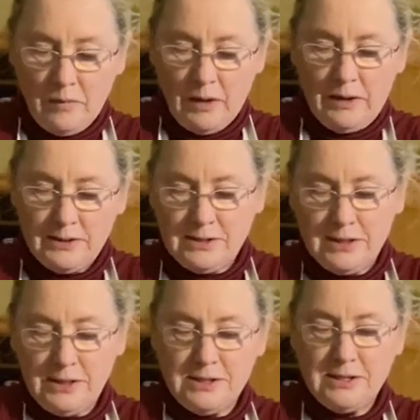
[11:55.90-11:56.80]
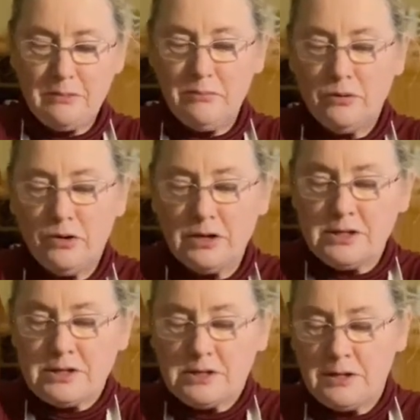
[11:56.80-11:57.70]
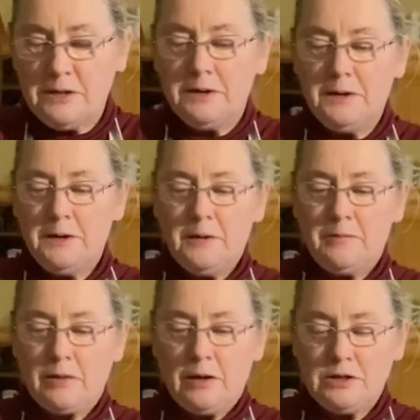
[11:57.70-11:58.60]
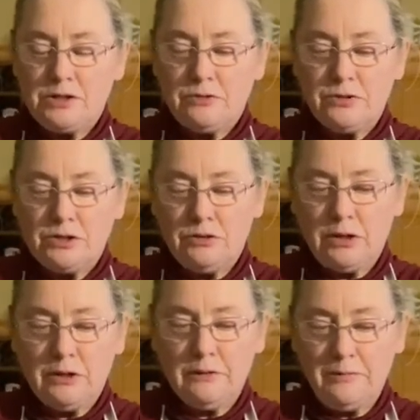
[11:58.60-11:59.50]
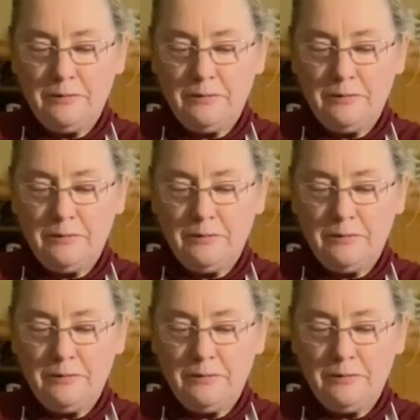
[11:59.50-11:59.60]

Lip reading: And it's nice and moist. I'll show it to you now.